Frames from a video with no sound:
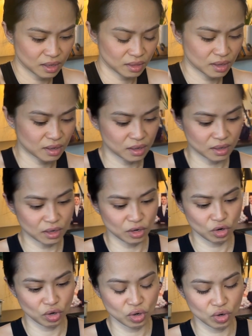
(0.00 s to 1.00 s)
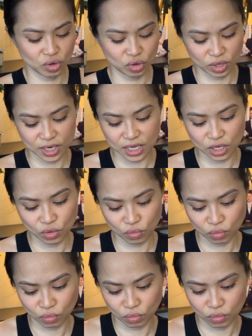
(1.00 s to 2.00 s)
the Le
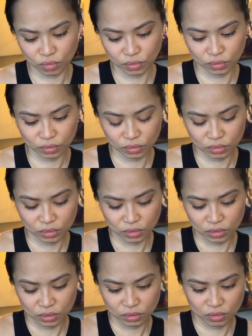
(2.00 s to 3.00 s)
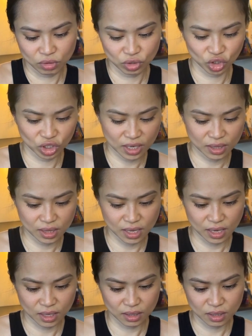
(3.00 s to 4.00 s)
Lion de
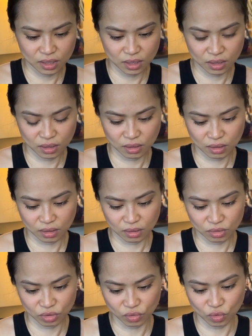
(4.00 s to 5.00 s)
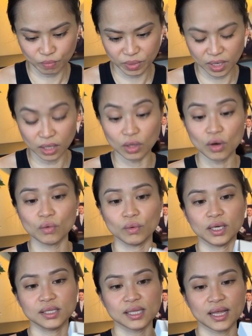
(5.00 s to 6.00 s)
Chanel, how do you open it? Oh,
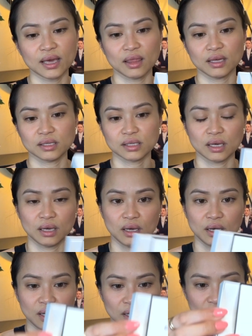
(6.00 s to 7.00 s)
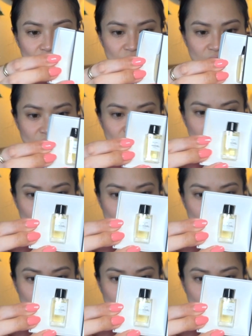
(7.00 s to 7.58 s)
it's like this. Le Lion de